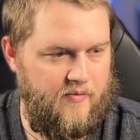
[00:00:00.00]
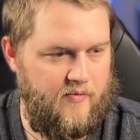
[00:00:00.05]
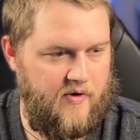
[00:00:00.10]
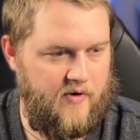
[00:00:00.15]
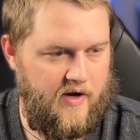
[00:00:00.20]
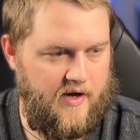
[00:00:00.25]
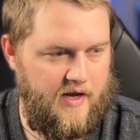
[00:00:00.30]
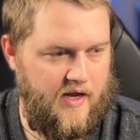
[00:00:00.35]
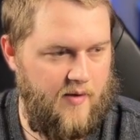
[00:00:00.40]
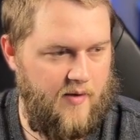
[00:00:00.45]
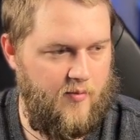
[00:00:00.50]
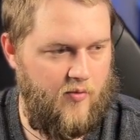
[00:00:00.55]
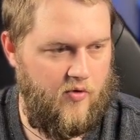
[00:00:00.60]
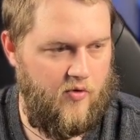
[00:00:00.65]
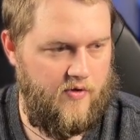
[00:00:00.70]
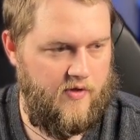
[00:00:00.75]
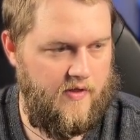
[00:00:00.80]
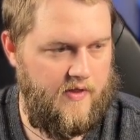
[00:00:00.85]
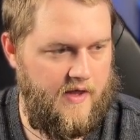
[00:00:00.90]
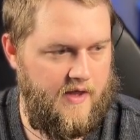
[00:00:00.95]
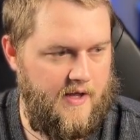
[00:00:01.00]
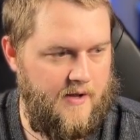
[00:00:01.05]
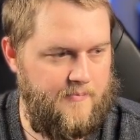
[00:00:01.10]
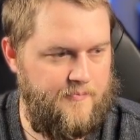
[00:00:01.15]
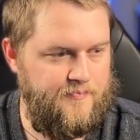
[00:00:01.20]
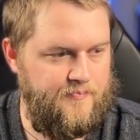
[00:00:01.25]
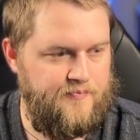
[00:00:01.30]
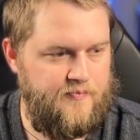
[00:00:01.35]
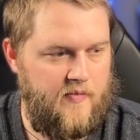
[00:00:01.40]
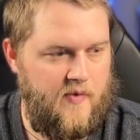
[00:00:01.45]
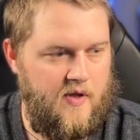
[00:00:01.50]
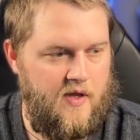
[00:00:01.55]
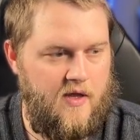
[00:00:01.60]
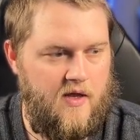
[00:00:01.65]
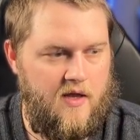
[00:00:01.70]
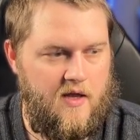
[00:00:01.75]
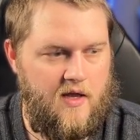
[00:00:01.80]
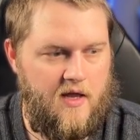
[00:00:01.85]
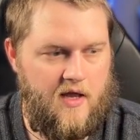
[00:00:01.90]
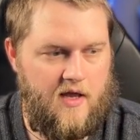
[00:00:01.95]
We're going to get more than that.
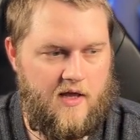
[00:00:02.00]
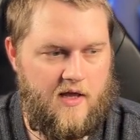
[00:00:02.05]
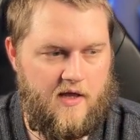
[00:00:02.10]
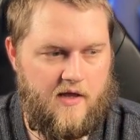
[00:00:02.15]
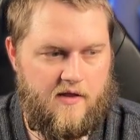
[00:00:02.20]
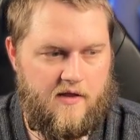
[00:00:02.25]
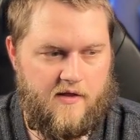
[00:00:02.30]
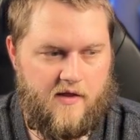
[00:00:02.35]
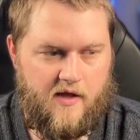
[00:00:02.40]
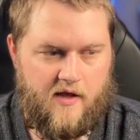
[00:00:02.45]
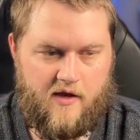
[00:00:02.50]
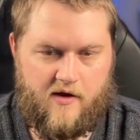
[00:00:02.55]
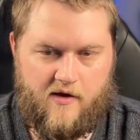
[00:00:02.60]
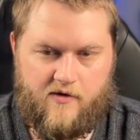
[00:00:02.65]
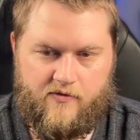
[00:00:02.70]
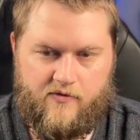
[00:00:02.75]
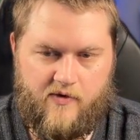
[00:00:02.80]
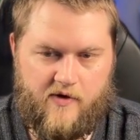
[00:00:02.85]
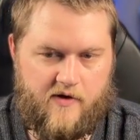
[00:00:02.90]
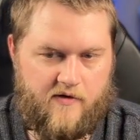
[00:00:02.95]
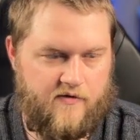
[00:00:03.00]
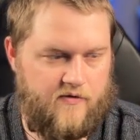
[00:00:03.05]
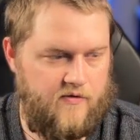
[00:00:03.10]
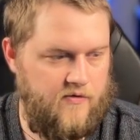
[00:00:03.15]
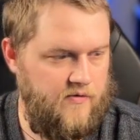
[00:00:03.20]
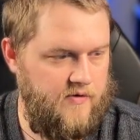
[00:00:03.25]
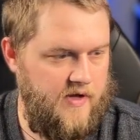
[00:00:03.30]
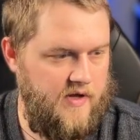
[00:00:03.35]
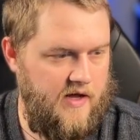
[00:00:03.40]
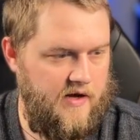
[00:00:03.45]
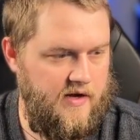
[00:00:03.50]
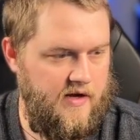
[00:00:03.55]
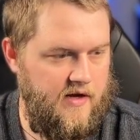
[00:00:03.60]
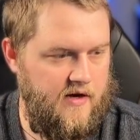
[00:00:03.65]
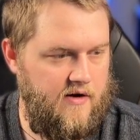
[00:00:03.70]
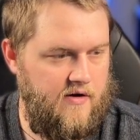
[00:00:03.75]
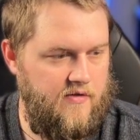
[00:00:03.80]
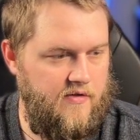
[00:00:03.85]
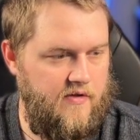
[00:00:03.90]
And then if we scroll down here,